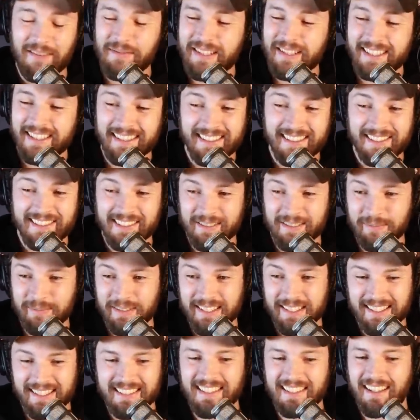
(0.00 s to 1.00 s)
I mean, it could
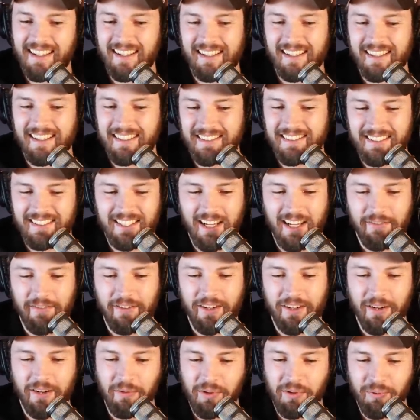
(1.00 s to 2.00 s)
be. Uh, you
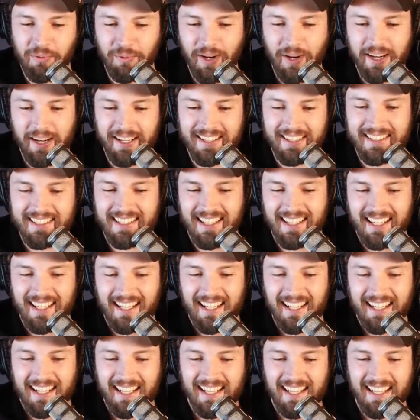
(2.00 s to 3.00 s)
never know with Reddit.